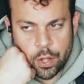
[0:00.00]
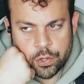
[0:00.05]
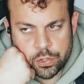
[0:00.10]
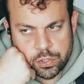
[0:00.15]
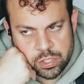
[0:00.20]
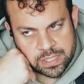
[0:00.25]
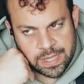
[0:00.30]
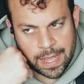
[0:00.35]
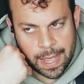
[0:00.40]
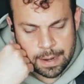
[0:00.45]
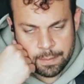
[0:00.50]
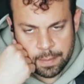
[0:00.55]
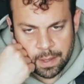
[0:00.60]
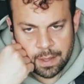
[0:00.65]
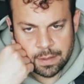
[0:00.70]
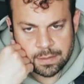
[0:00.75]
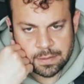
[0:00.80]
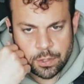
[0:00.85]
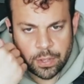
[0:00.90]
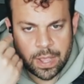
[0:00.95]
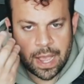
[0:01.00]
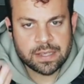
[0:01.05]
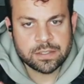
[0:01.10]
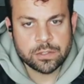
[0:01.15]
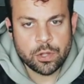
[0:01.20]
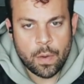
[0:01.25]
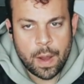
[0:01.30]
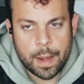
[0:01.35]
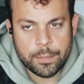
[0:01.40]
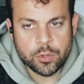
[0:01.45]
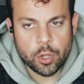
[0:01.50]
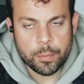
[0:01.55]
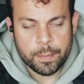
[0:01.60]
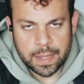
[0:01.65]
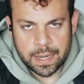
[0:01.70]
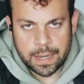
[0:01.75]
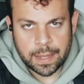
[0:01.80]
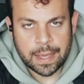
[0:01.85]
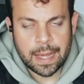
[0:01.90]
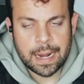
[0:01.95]
understand because you guys know I'm
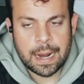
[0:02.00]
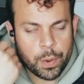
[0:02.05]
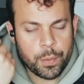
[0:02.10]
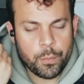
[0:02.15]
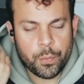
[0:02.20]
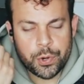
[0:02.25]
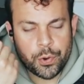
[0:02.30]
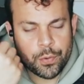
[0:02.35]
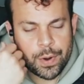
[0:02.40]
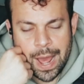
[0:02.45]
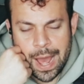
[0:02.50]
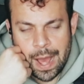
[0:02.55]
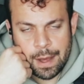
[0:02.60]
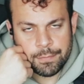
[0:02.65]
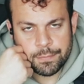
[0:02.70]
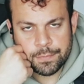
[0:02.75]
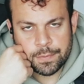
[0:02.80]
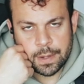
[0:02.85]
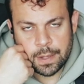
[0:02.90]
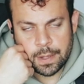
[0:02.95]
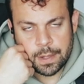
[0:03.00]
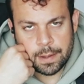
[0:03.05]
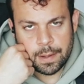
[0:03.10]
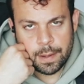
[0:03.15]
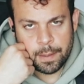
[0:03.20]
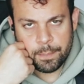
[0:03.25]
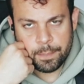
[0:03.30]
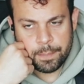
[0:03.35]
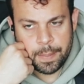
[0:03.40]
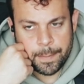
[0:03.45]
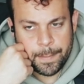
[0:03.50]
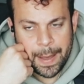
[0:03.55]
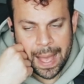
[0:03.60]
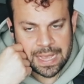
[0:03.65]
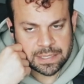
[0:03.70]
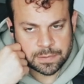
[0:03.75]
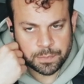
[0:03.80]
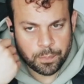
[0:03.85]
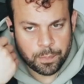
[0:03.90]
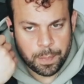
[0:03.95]
Dominican. When we don't have a
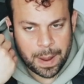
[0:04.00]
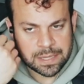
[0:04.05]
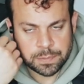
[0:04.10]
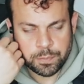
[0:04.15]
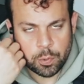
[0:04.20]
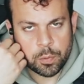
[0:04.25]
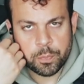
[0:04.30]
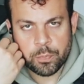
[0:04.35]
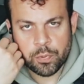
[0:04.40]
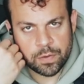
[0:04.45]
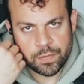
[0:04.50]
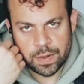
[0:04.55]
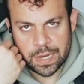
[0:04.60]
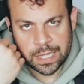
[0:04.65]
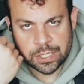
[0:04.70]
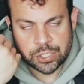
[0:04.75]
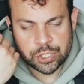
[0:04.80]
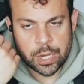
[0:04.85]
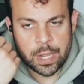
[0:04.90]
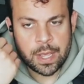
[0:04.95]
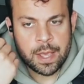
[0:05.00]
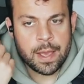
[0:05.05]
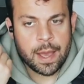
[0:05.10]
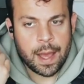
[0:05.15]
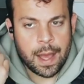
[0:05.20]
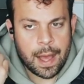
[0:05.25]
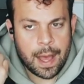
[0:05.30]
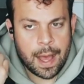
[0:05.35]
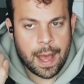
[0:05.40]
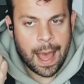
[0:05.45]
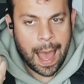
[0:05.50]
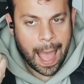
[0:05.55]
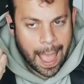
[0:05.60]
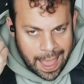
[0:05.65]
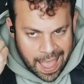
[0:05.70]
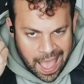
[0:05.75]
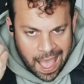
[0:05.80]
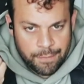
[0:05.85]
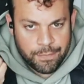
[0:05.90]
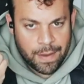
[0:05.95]
passport privilege, I
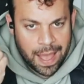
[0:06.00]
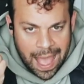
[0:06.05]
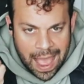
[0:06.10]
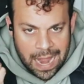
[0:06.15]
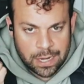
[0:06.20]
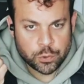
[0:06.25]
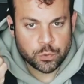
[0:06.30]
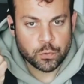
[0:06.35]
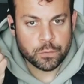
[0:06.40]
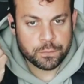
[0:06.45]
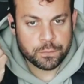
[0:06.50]
have had to